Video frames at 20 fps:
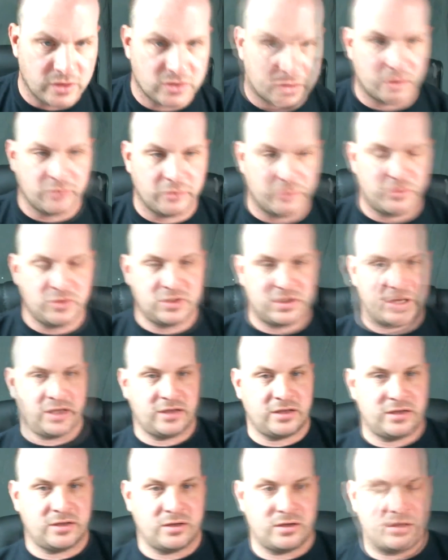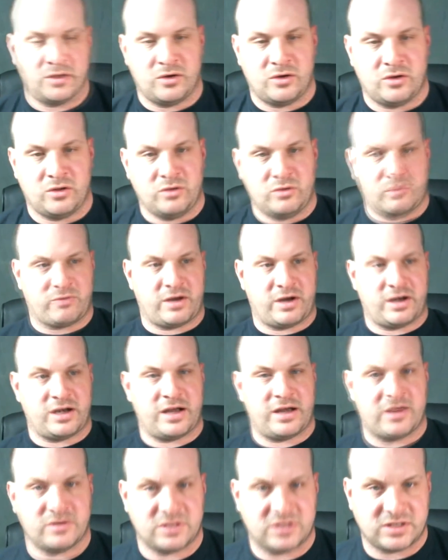So if you take the only one right
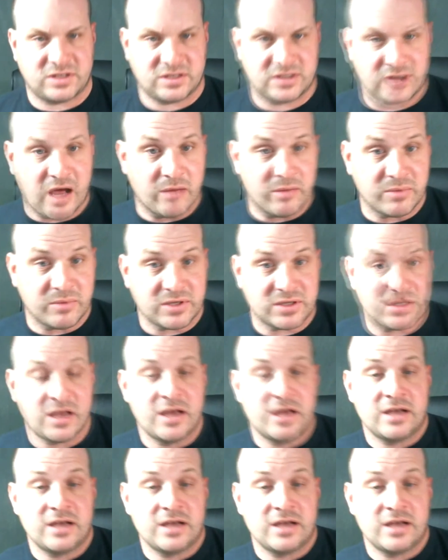now is the zombies.